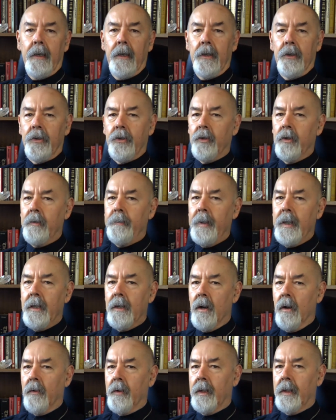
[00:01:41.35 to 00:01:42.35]
It should be
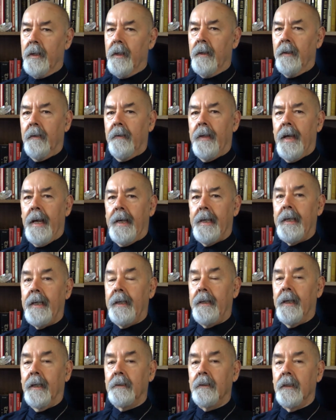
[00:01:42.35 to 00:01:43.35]
noted that
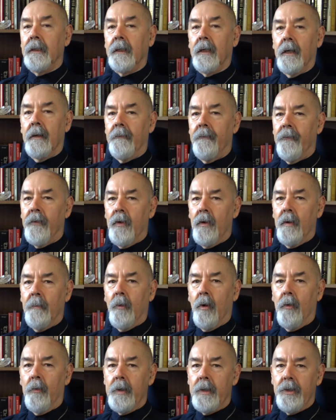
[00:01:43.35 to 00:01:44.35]
he doesn't confirm
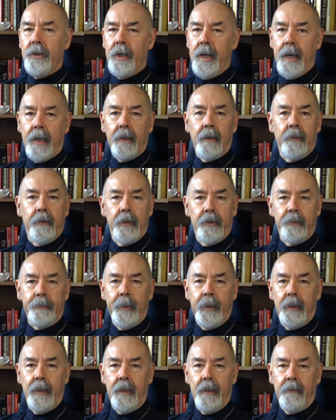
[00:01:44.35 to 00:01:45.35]
or reject this
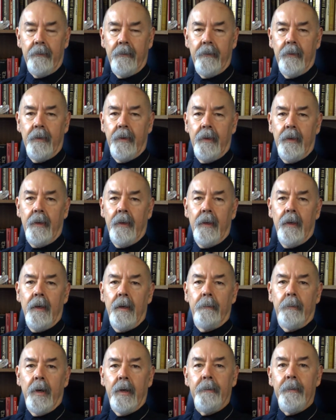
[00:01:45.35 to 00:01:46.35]
belief,
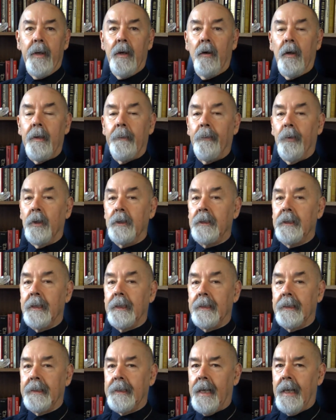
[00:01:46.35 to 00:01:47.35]
but merely puts
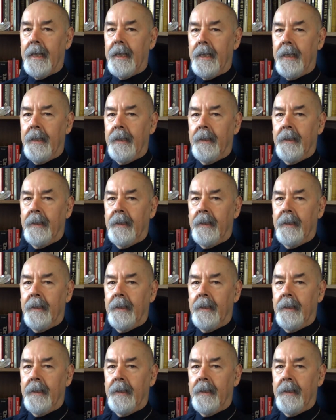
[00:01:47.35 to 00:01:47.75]
it aside.